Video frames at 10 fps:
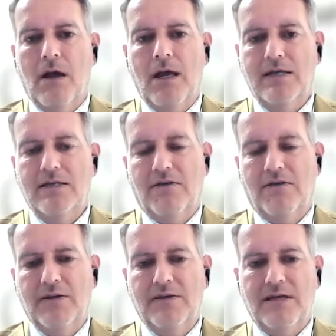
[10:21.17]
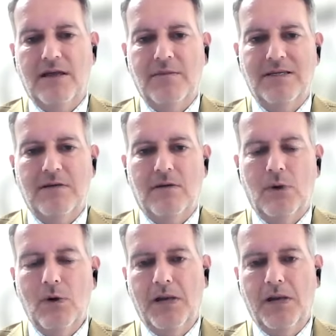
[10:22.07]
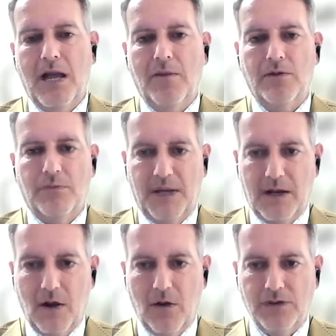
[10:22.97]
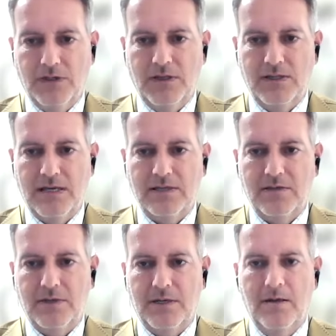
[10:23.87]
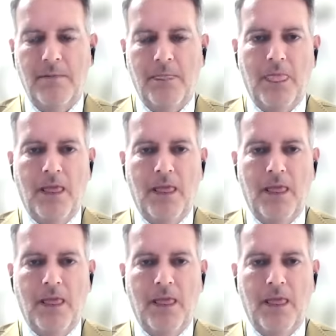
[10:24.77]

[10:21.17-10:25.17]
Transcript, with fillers: his defense team is, will be able to pick holes in his testimony.